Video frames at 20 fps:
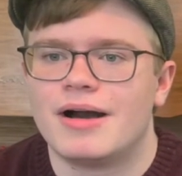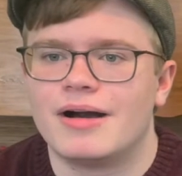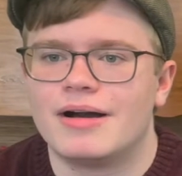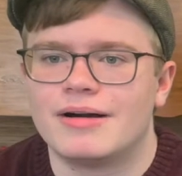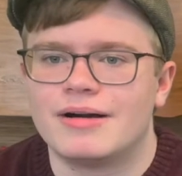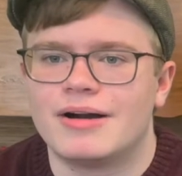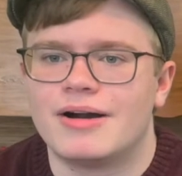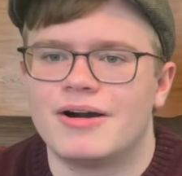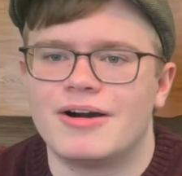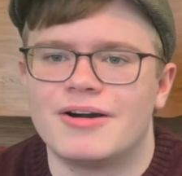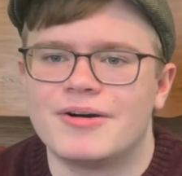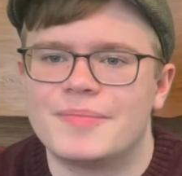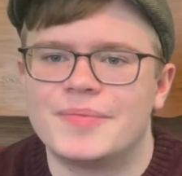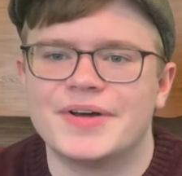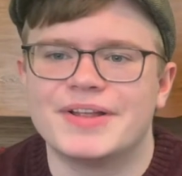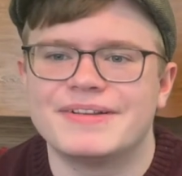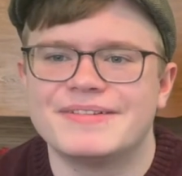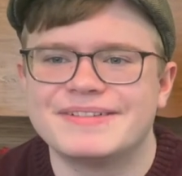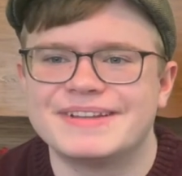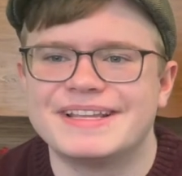
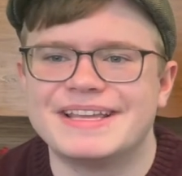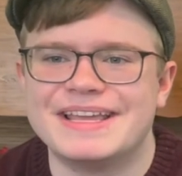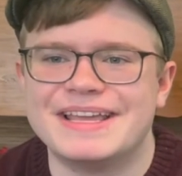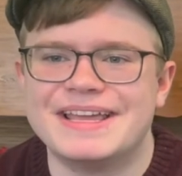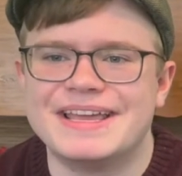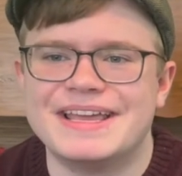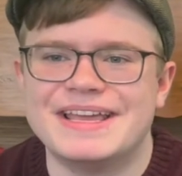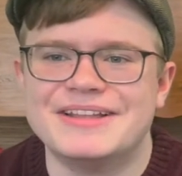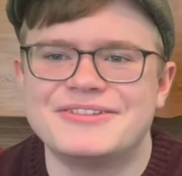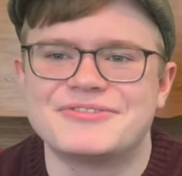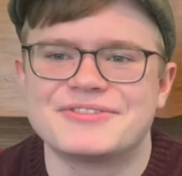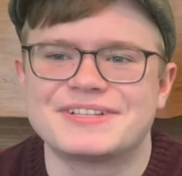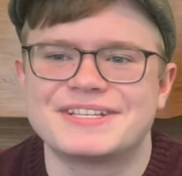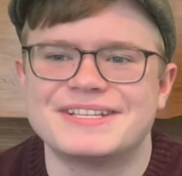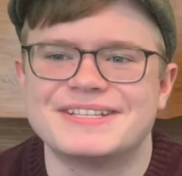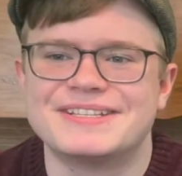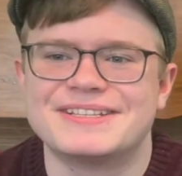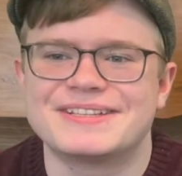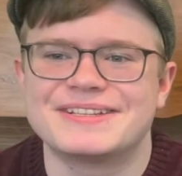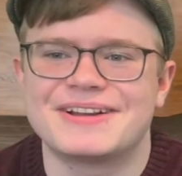But
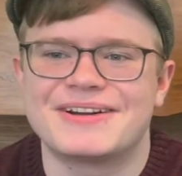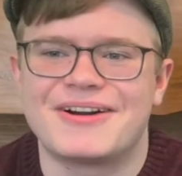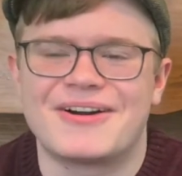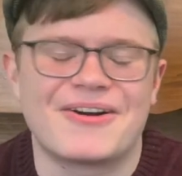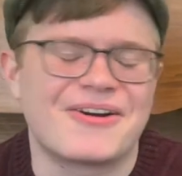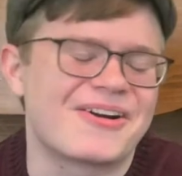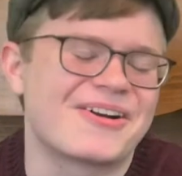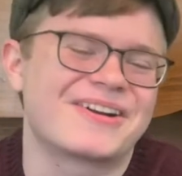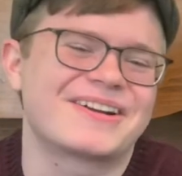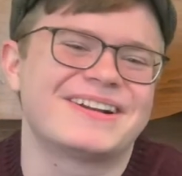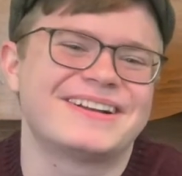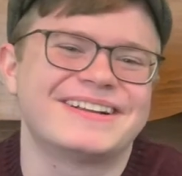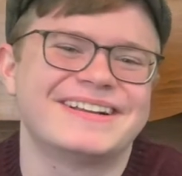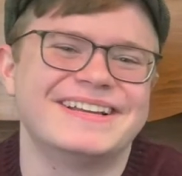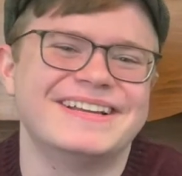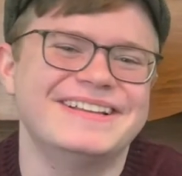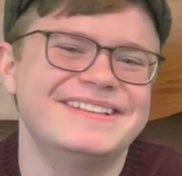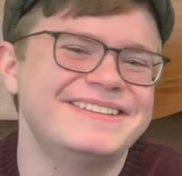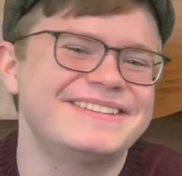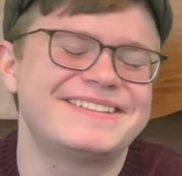Idris's arc
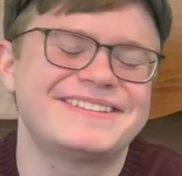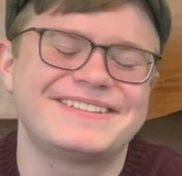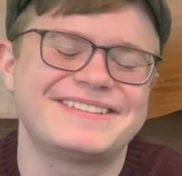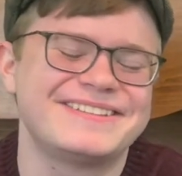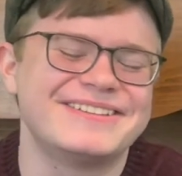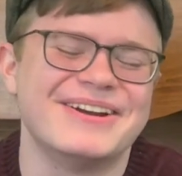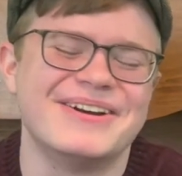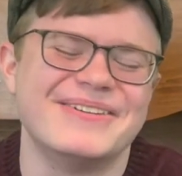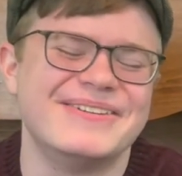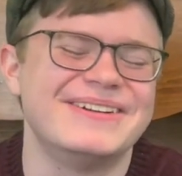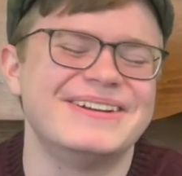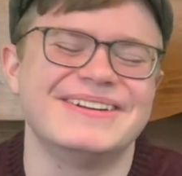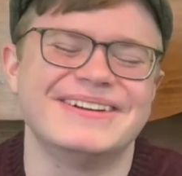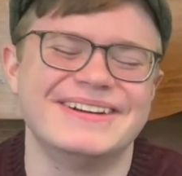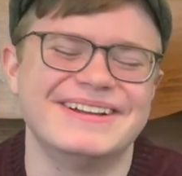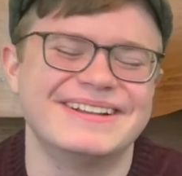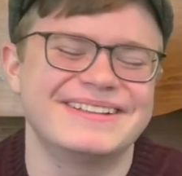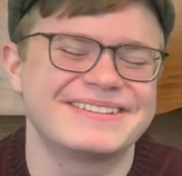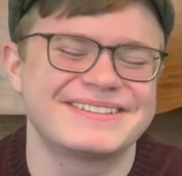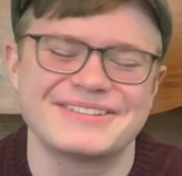is so
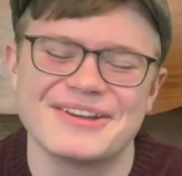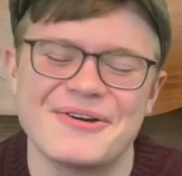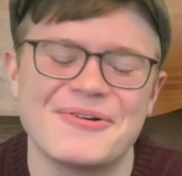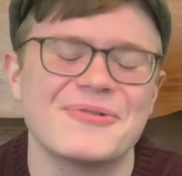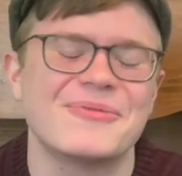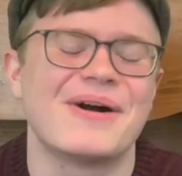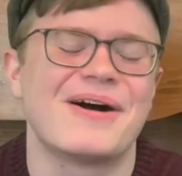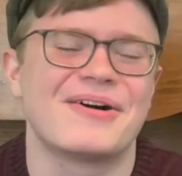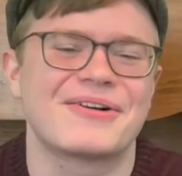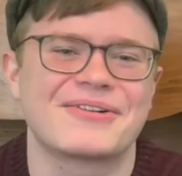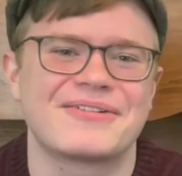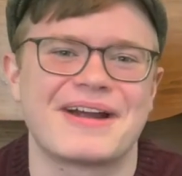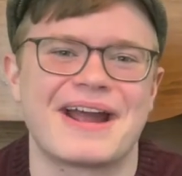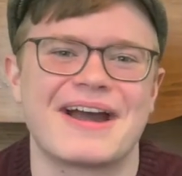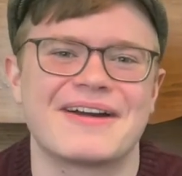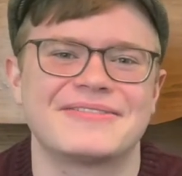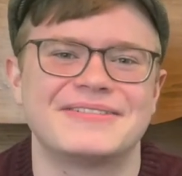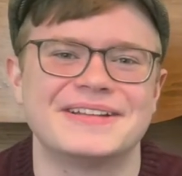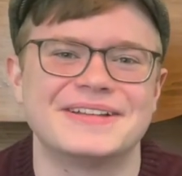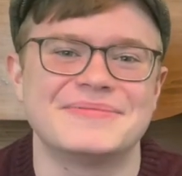good, so well
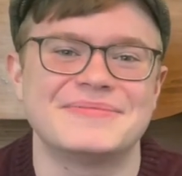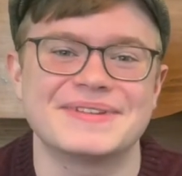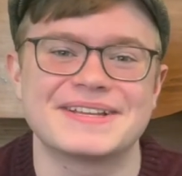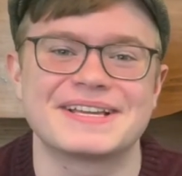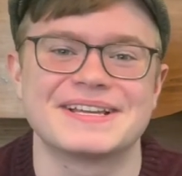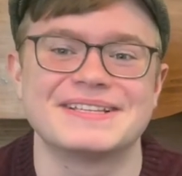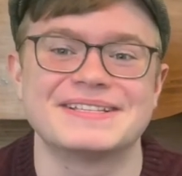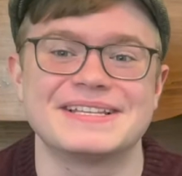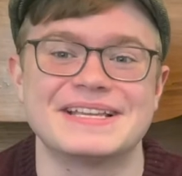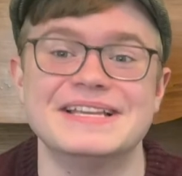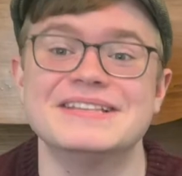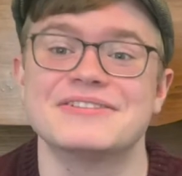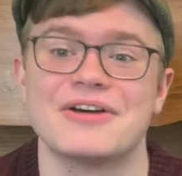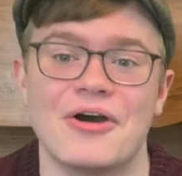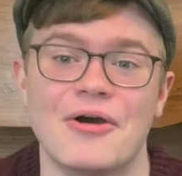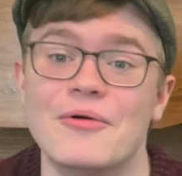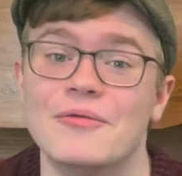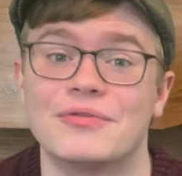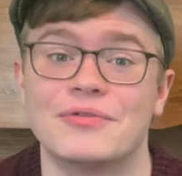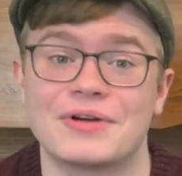crafted, because he's a
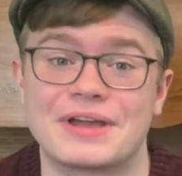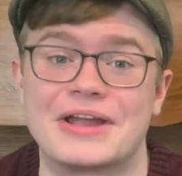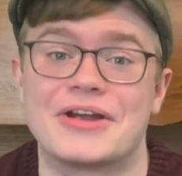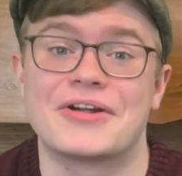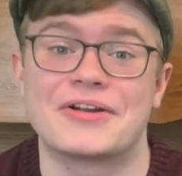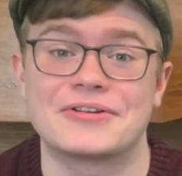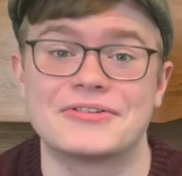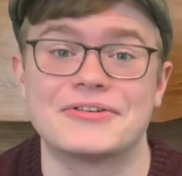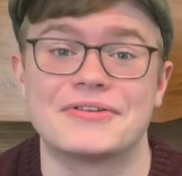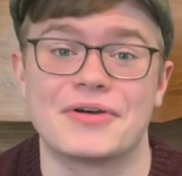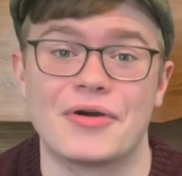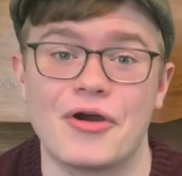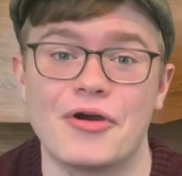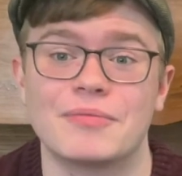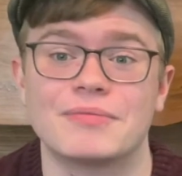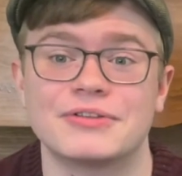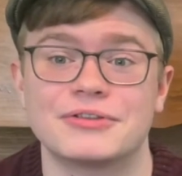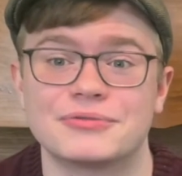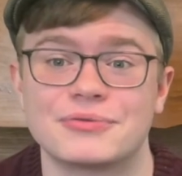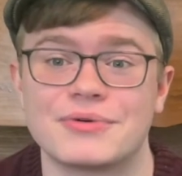hopeful character in a
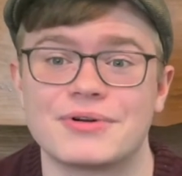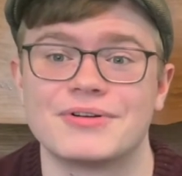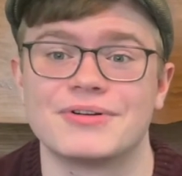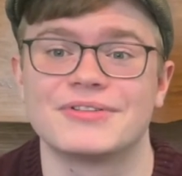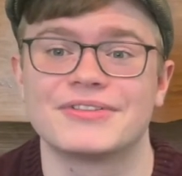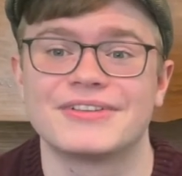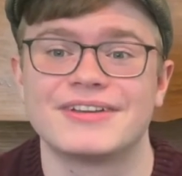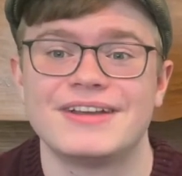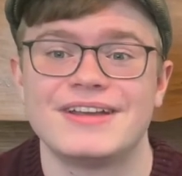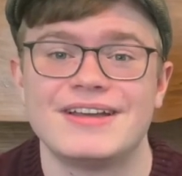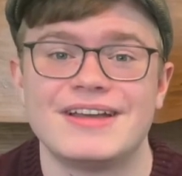hopeless world.